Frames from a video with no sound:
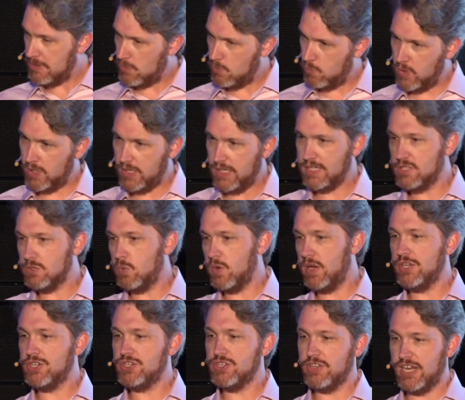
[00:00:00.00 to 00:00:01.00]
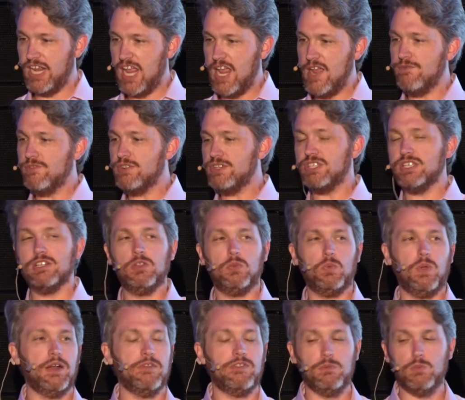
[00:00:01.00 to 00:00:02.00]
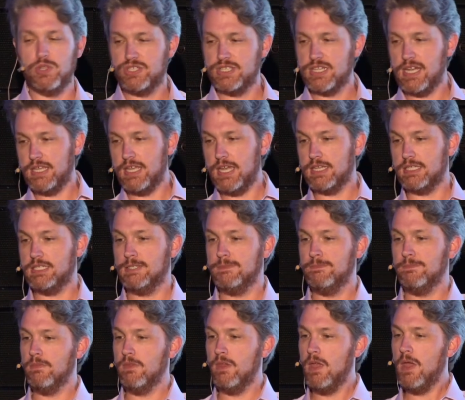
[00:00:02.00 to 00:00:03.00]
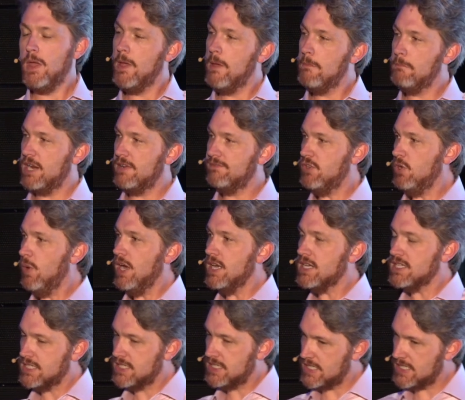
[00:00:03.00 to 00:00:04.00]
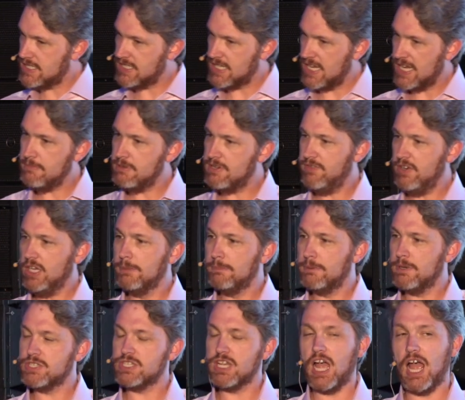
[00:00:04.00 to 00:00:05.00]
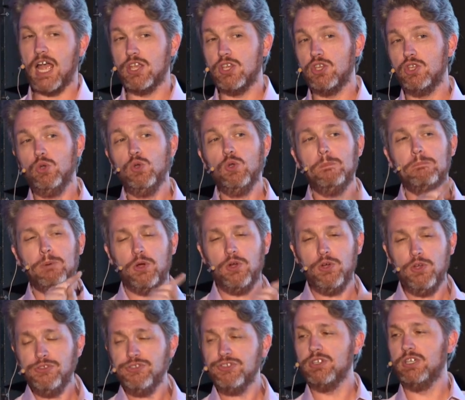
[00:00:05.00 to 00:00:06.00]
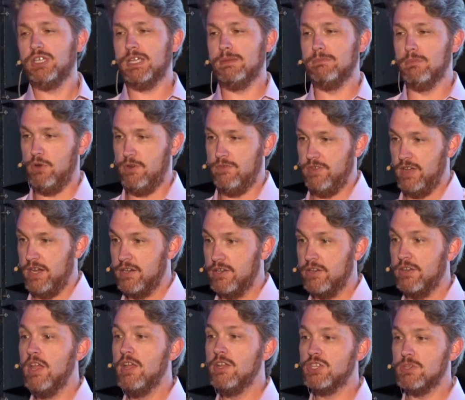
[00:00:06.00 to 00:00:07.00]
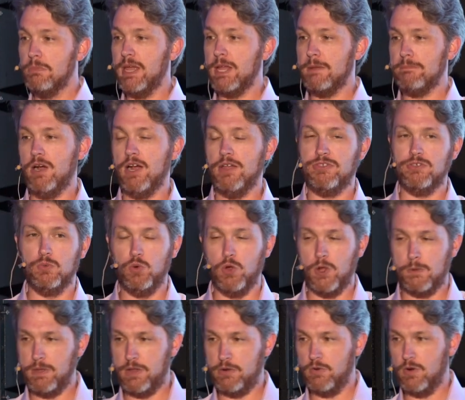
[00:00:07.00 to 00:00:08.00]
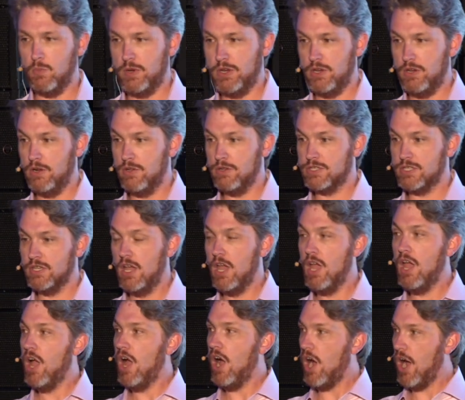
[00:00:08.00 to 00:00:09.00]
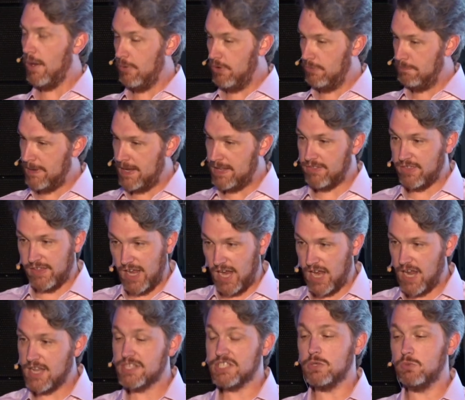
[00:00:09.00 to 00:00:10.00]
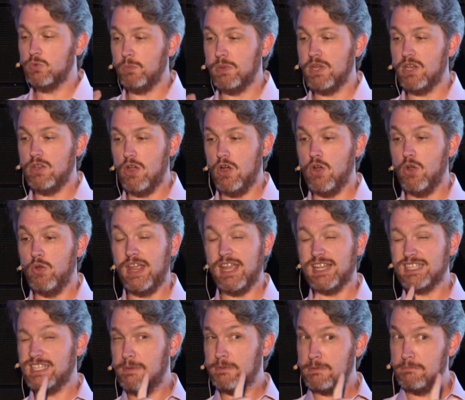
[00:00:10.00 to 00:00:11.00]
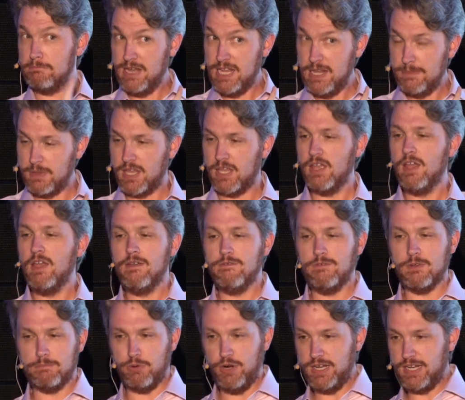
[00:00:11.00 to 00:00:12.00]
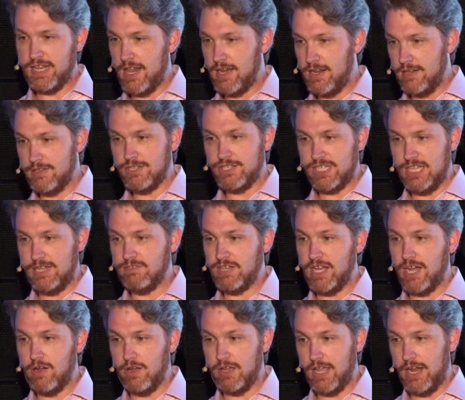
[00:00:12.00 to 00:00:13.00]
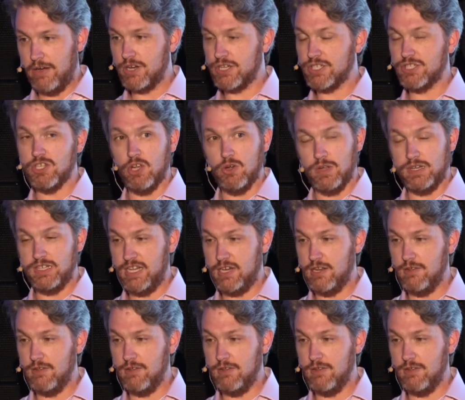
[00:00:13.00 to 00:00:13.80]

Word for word: willing to wager that every single one of them would say yes. But if you ask the same developers, are you personally motivated to make Python work better on Windows? I would bet the answer will be no, except maybe for Brett Cannon, Steve Dower, Eric Snow, and Dino